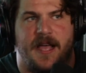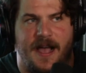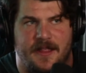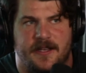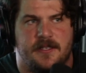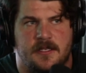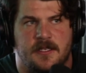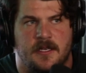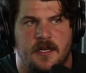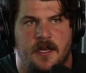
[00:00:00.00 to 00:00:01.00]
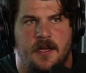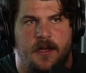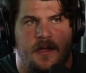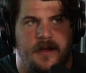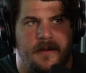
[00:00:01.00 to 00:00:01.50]
Alex.
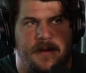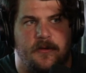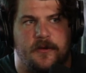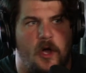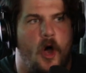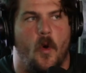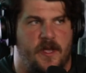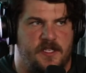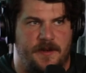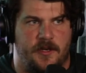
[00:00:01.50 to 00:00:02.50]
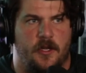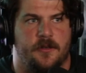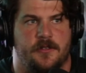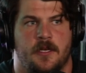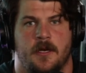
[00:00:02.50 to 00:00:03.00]
My door's always been
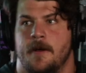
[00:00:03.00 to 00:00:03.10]
closed.